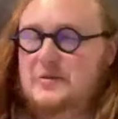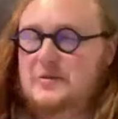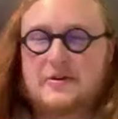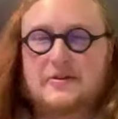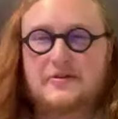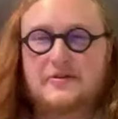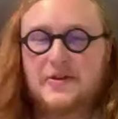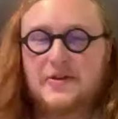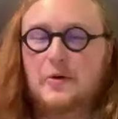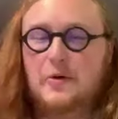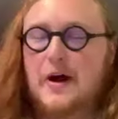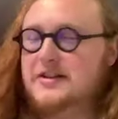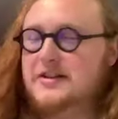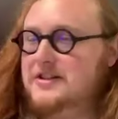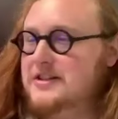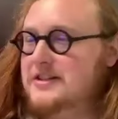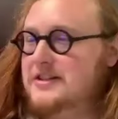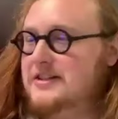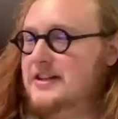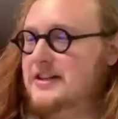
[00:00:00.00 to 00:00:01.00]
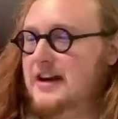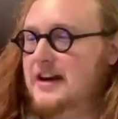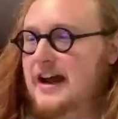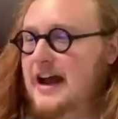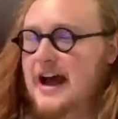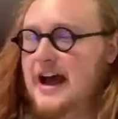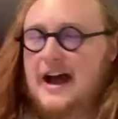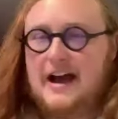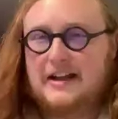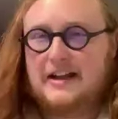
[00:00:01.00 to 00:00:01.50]
actually one of the questions that
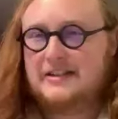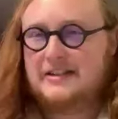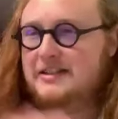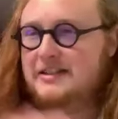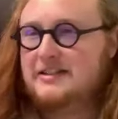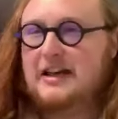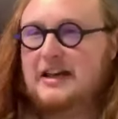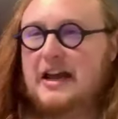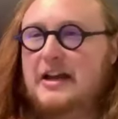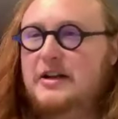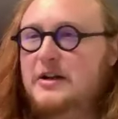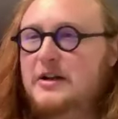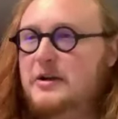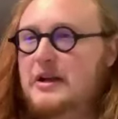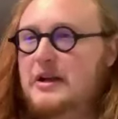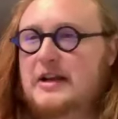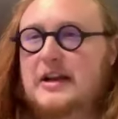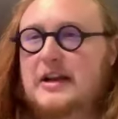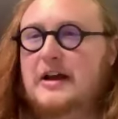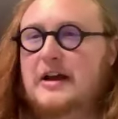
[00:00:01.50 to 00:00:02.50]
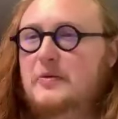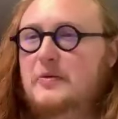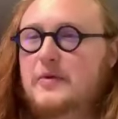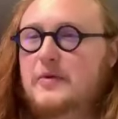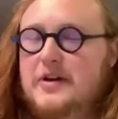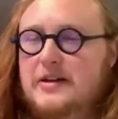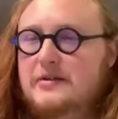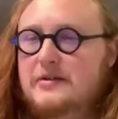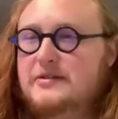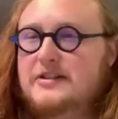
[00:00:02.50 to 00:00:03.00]
I had slated, and
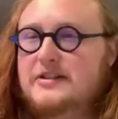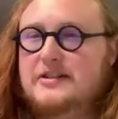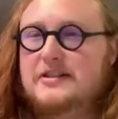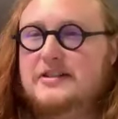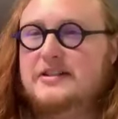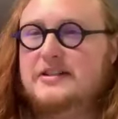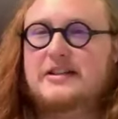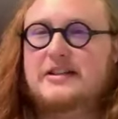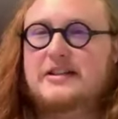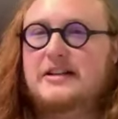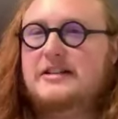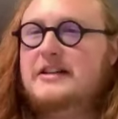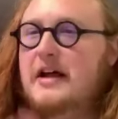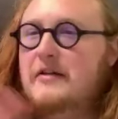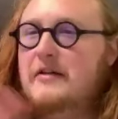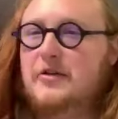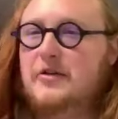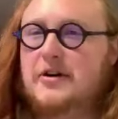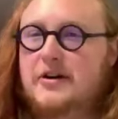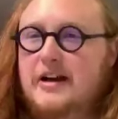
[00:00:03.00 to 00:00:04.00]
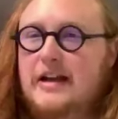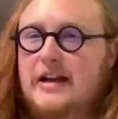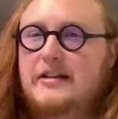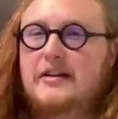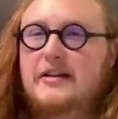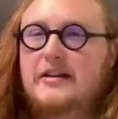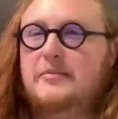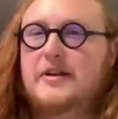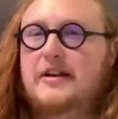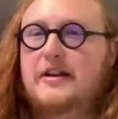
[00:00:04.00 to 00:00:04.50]
we just never
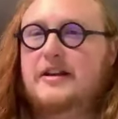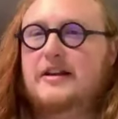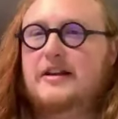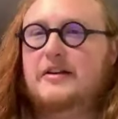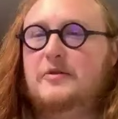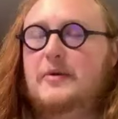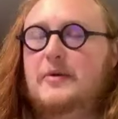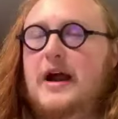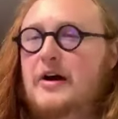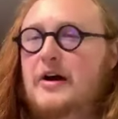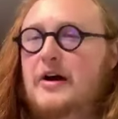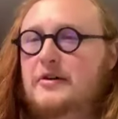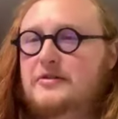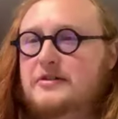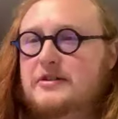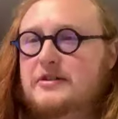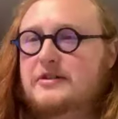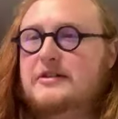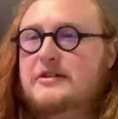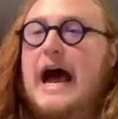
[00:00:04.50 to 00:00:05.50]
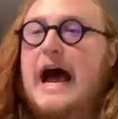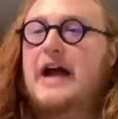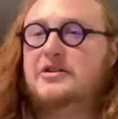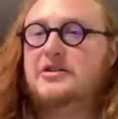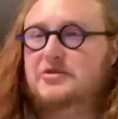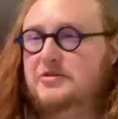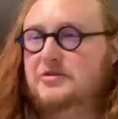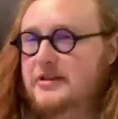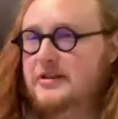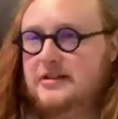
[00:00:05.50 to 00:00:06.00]
ended up getting around
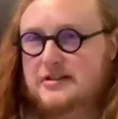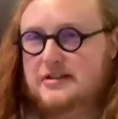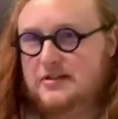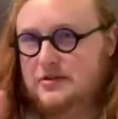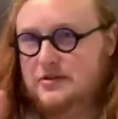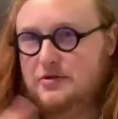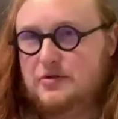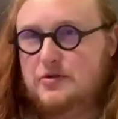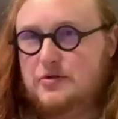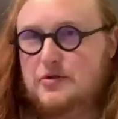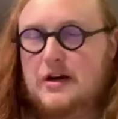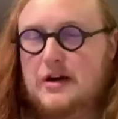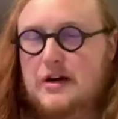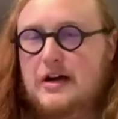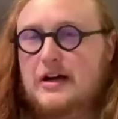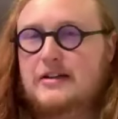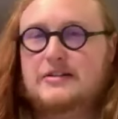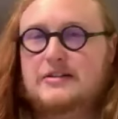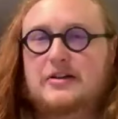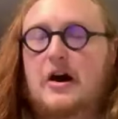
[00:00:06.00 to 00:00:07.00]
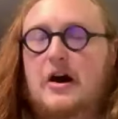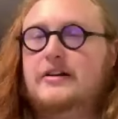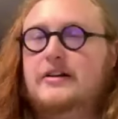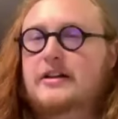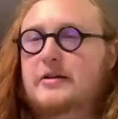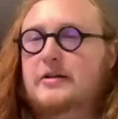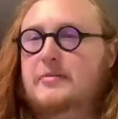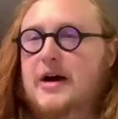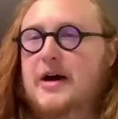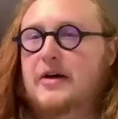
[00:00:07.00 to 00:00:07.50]
naturally to
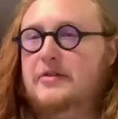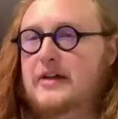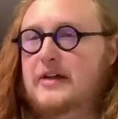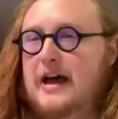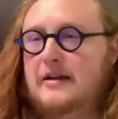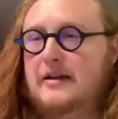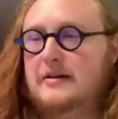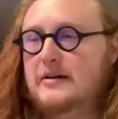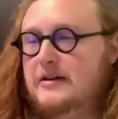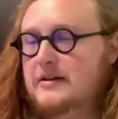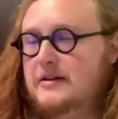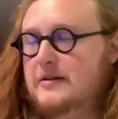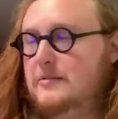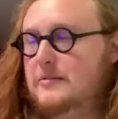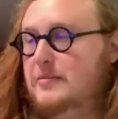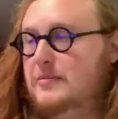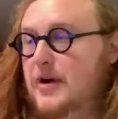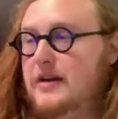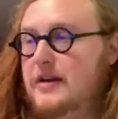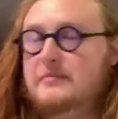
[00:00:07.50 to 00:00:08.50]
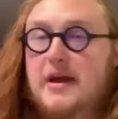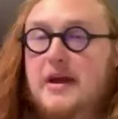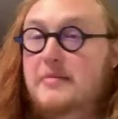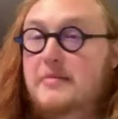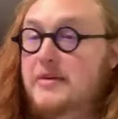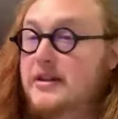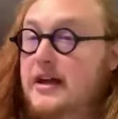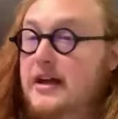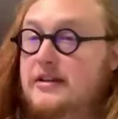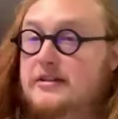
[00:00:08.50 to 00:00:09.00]
talking about that. But
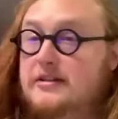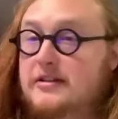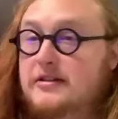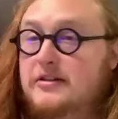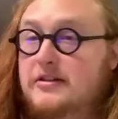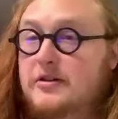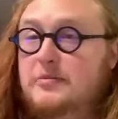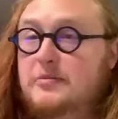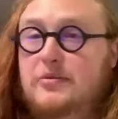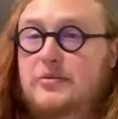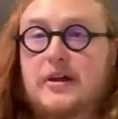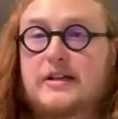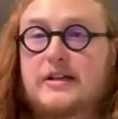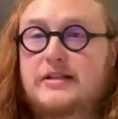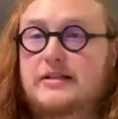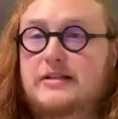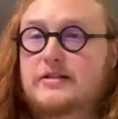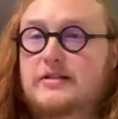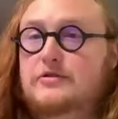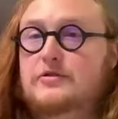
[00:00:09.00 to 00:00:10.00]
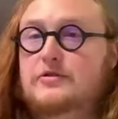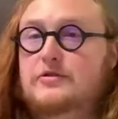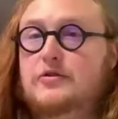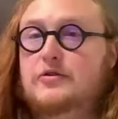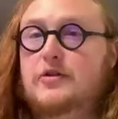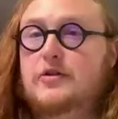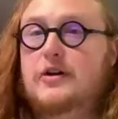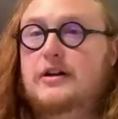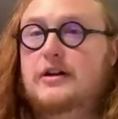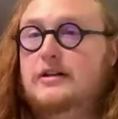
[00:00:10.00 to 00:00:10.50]
maybe that's a good place
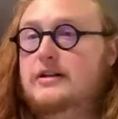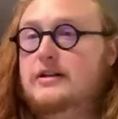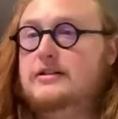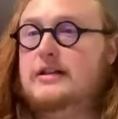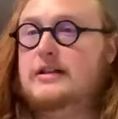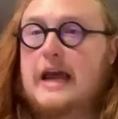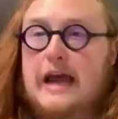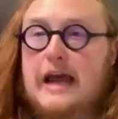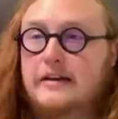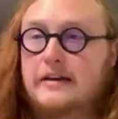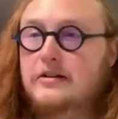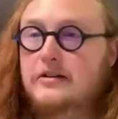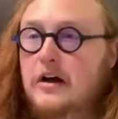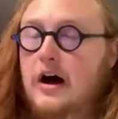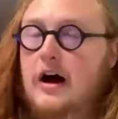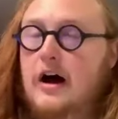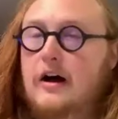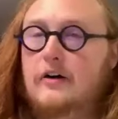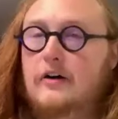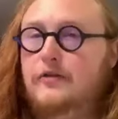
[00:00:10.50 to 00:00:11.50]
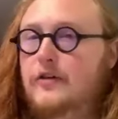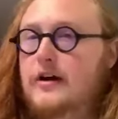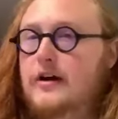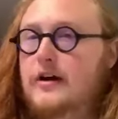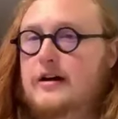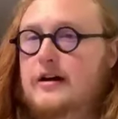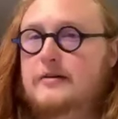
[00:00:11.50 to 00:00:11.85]
to end off.